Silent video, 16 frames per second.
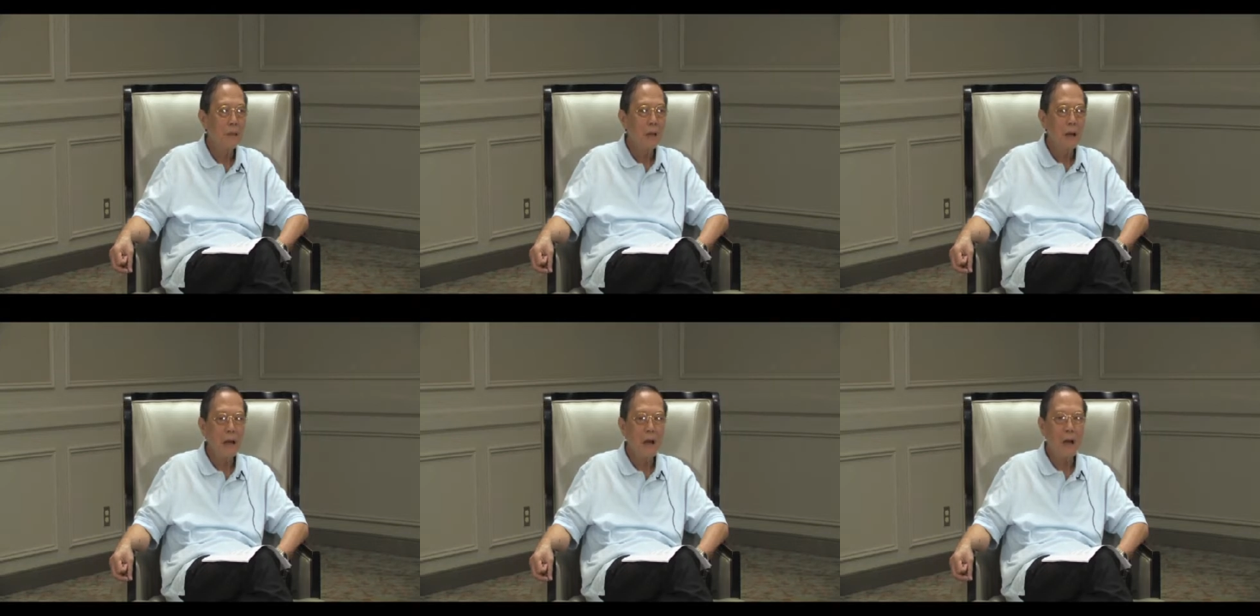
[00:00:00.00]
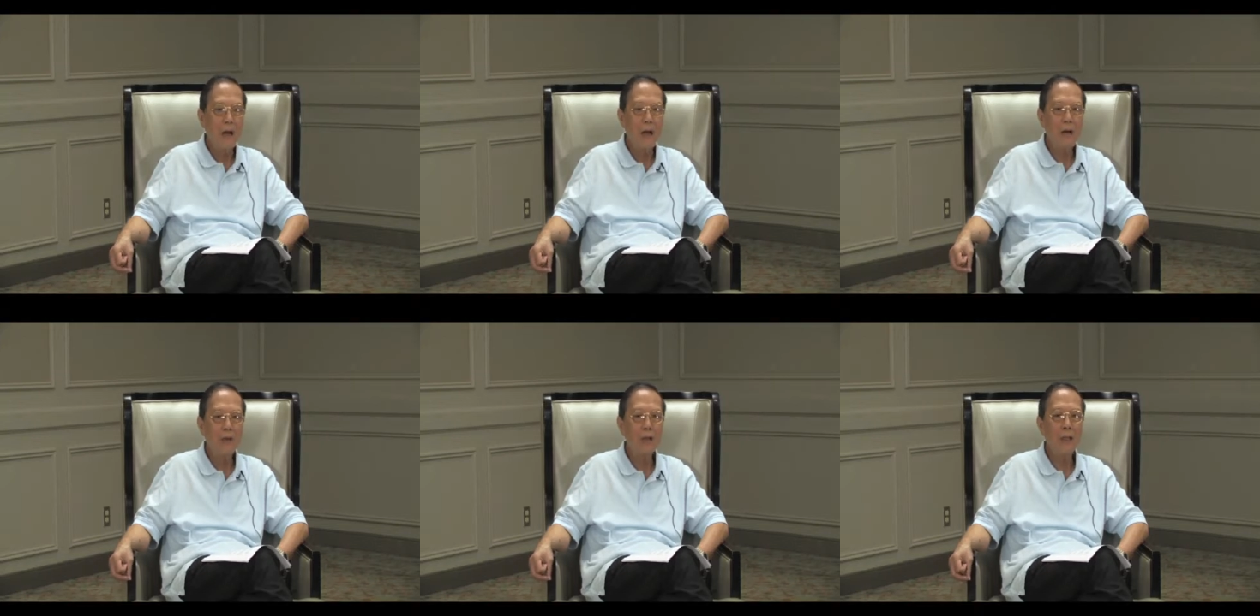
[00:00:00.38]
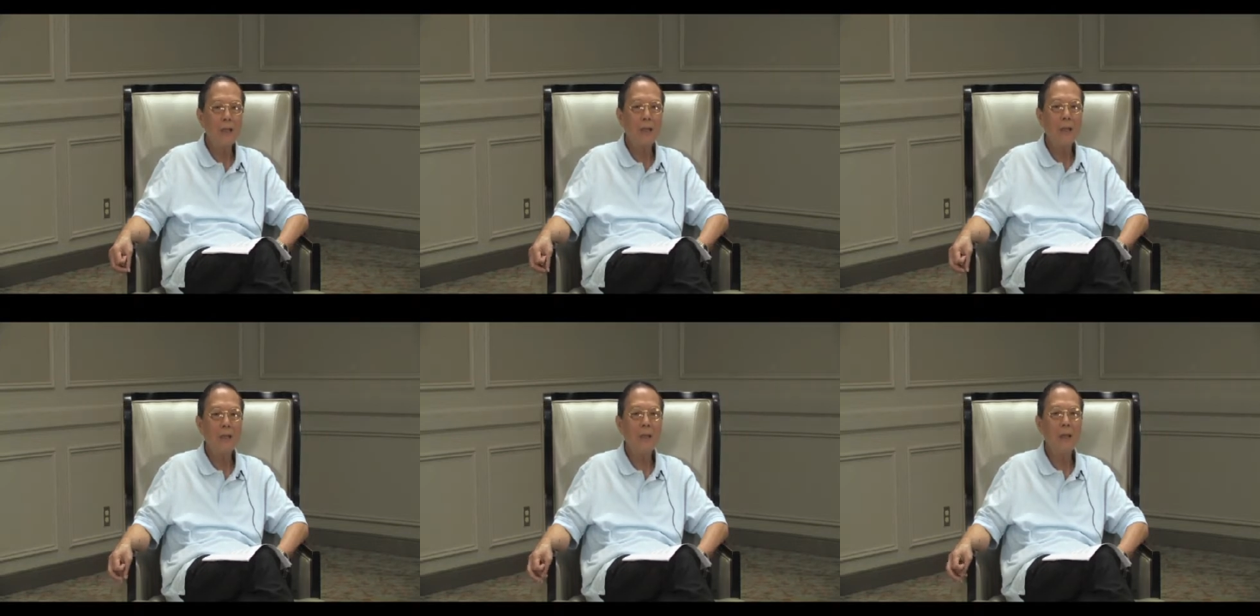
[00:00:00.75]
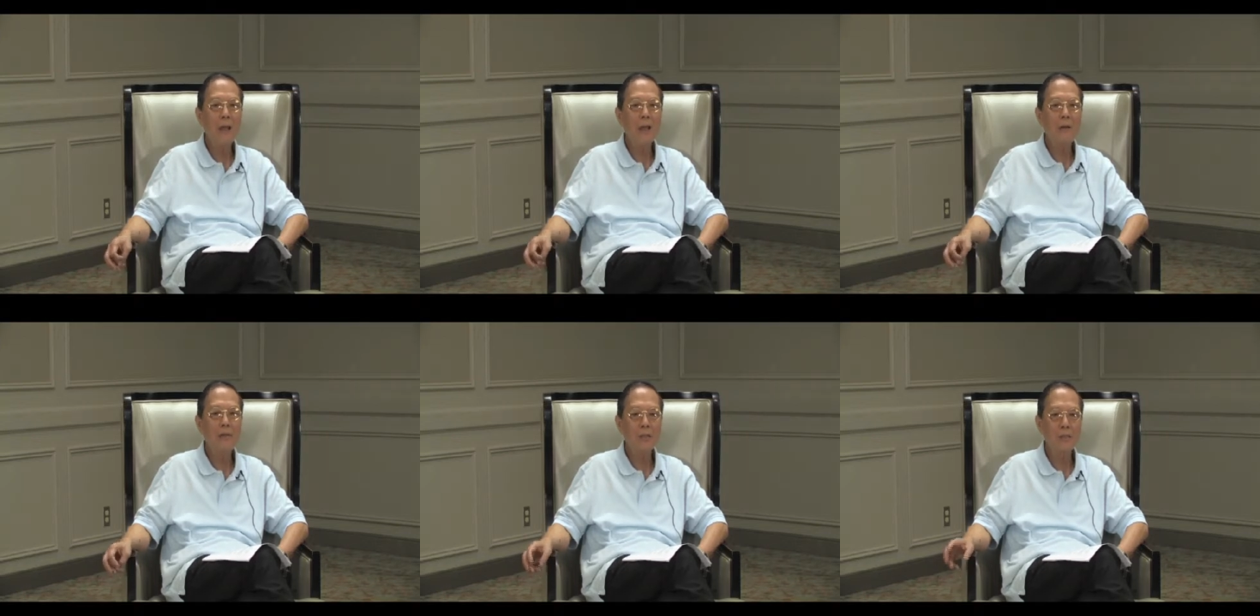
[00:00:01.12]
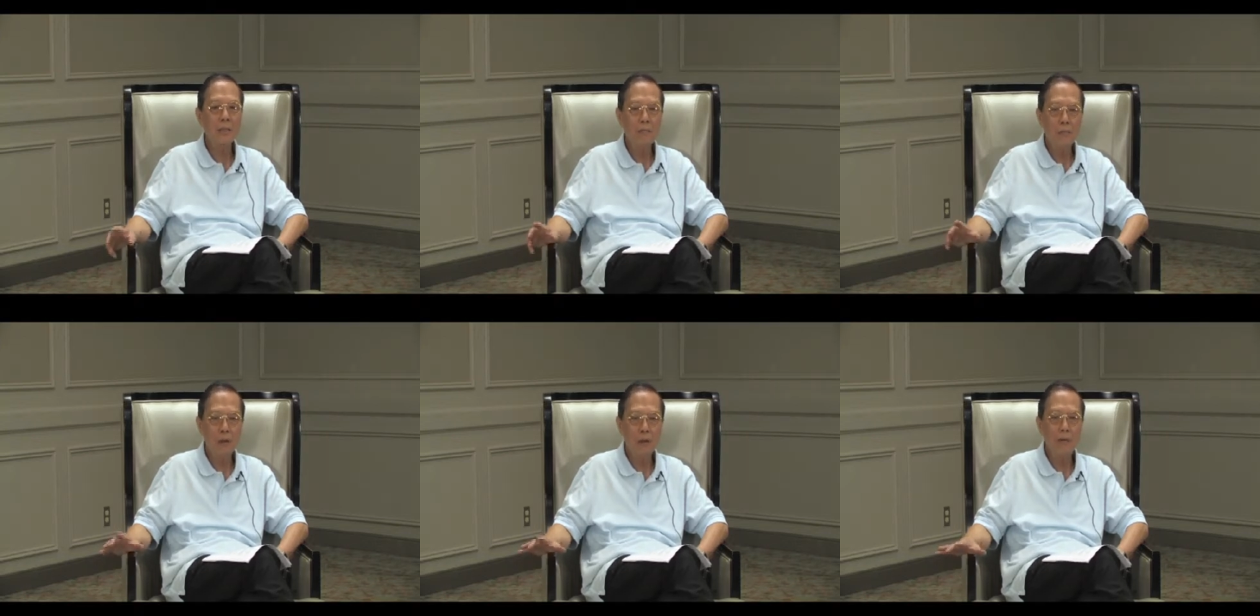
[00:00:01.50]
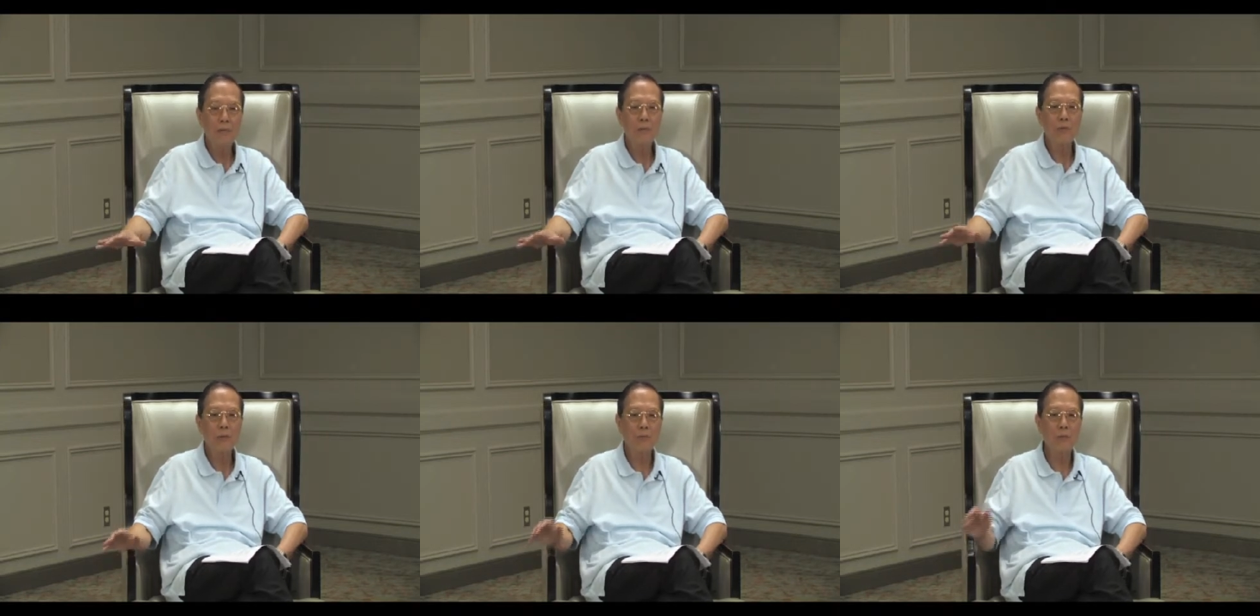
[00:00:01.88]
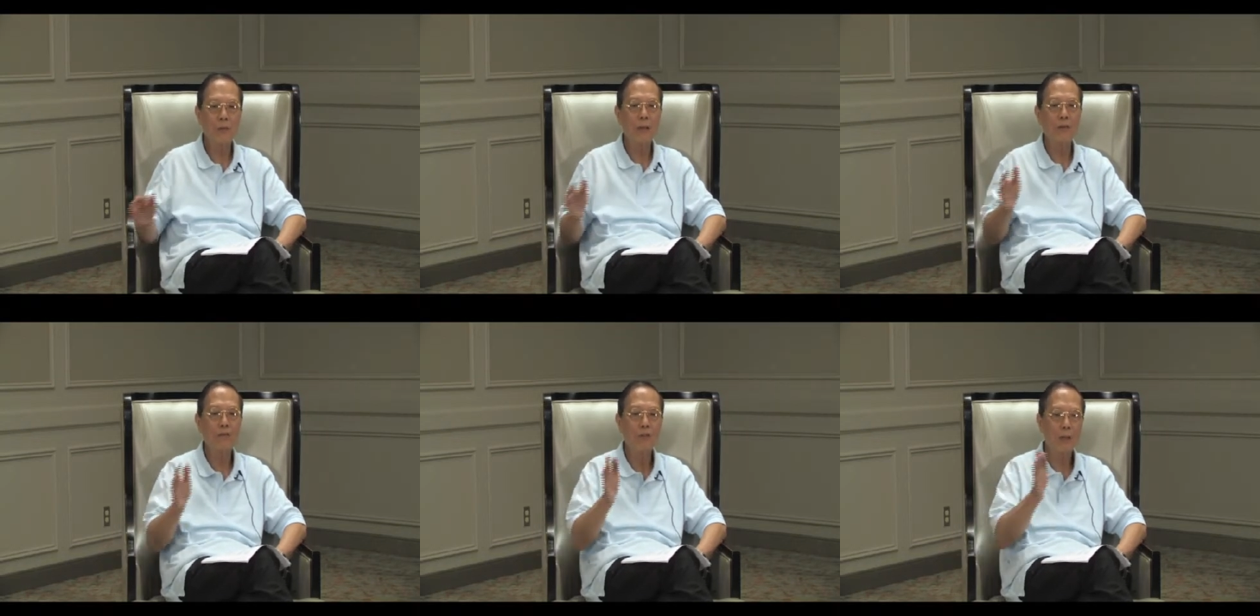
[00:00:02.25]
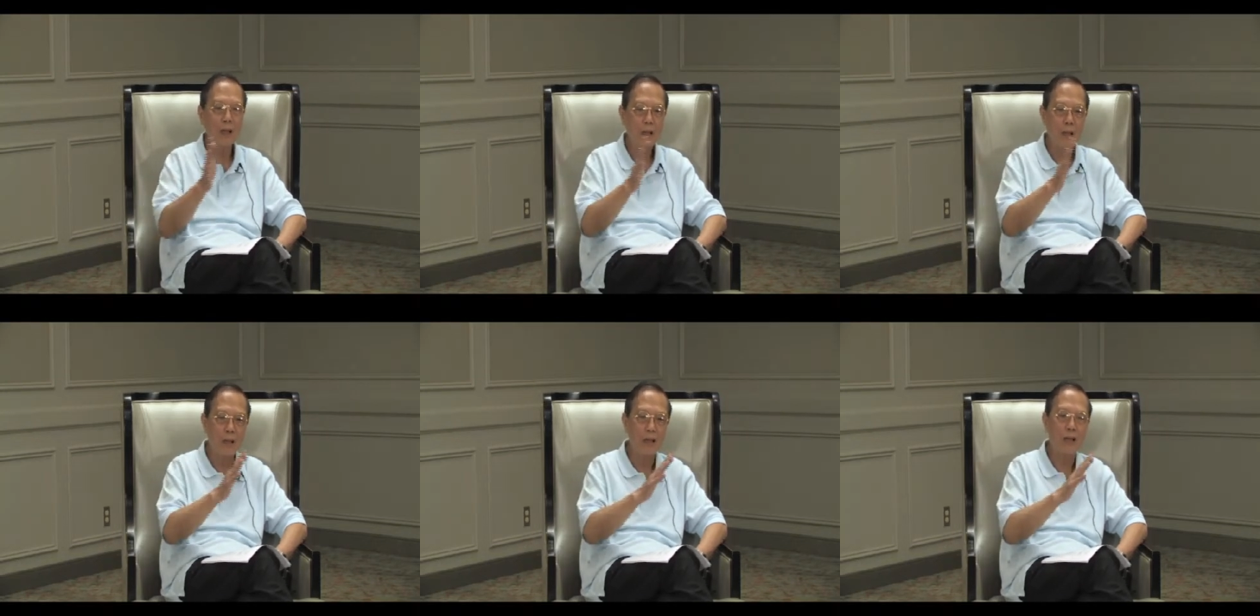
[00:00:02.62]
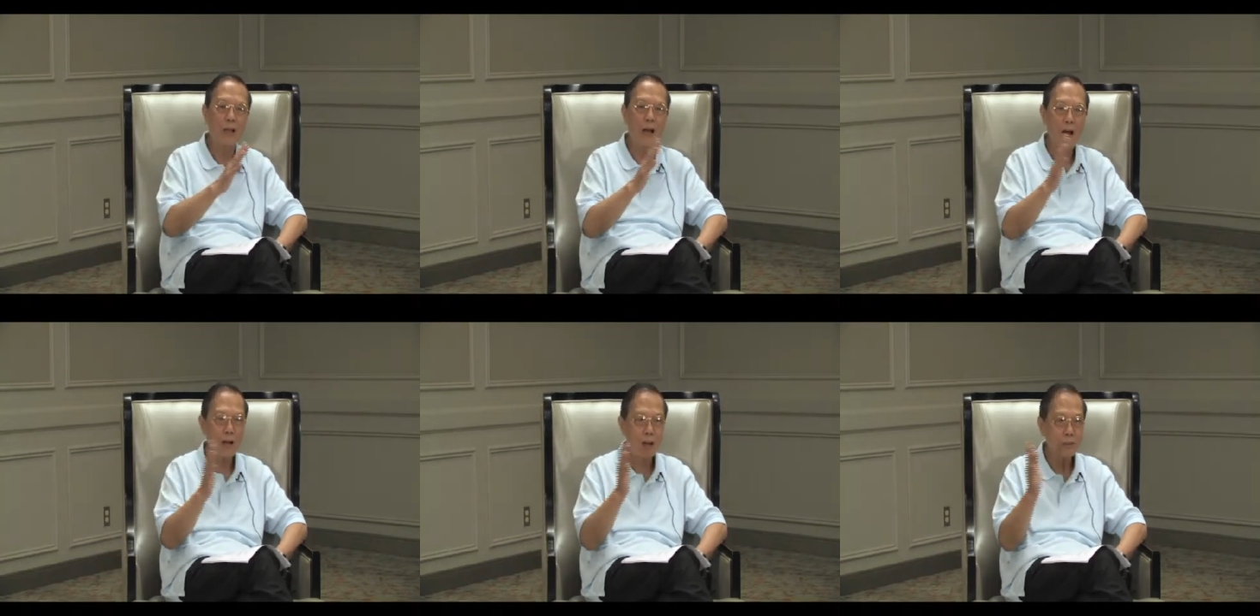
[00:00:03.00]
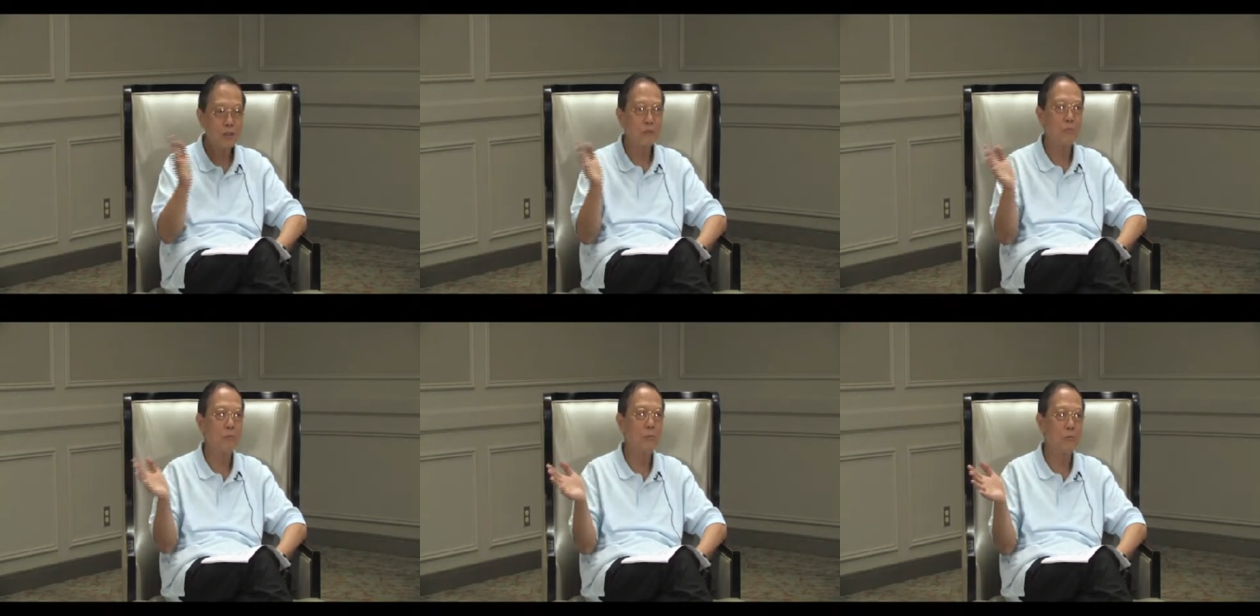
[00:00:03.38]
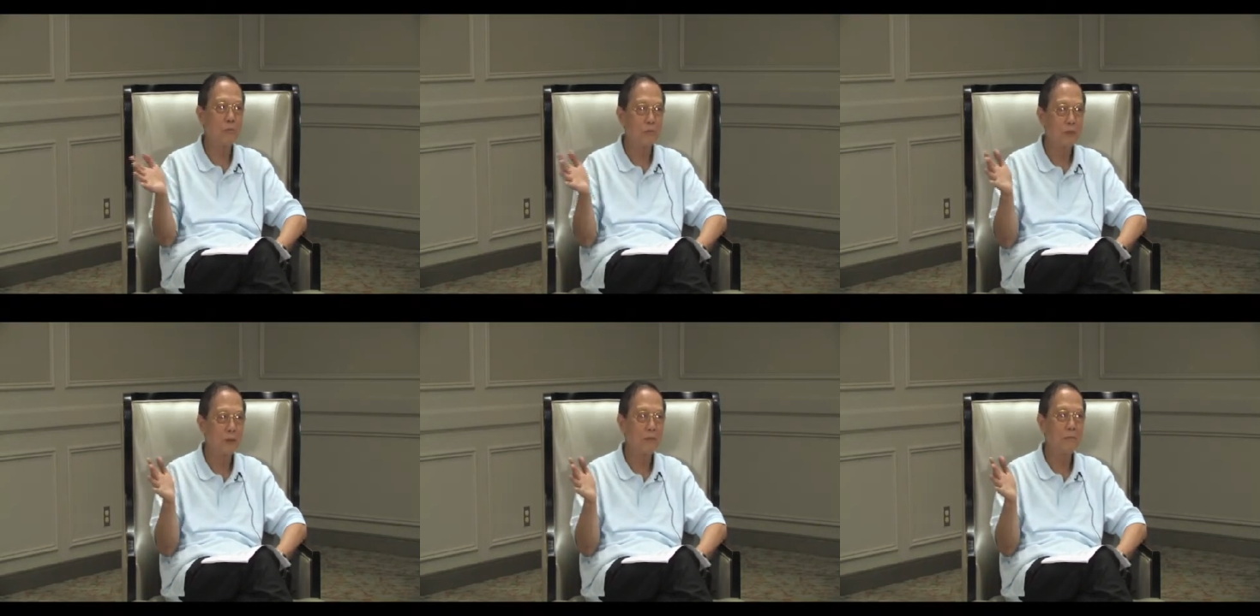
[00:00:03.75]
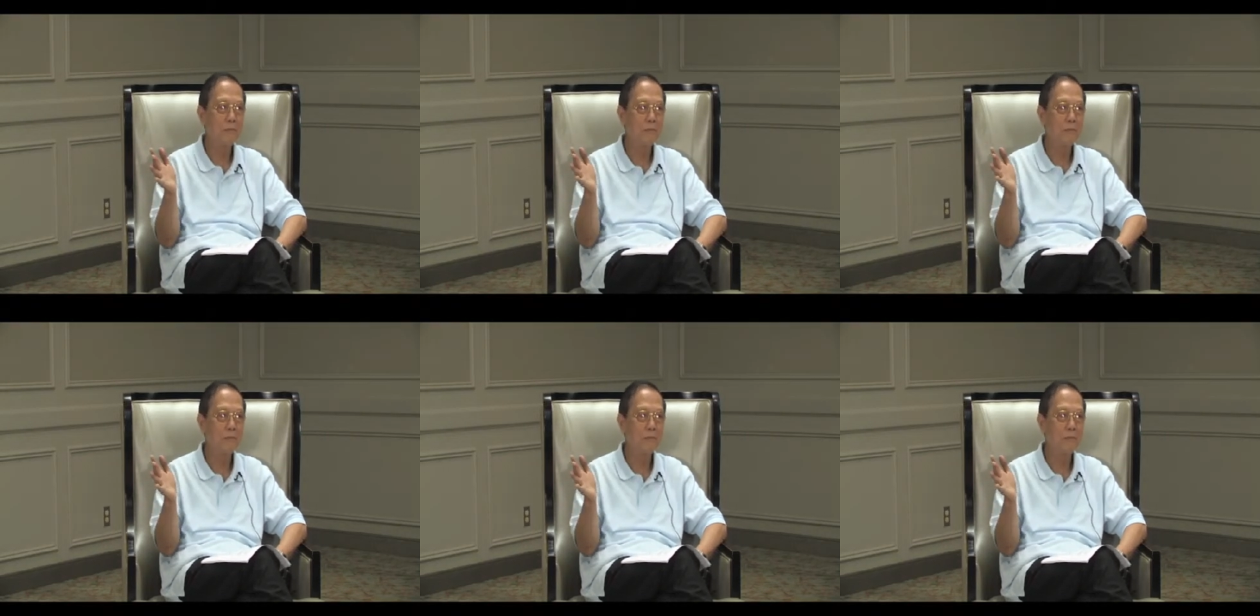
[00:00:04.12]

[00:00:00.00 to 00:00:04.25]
It had the same problem with a very large movement,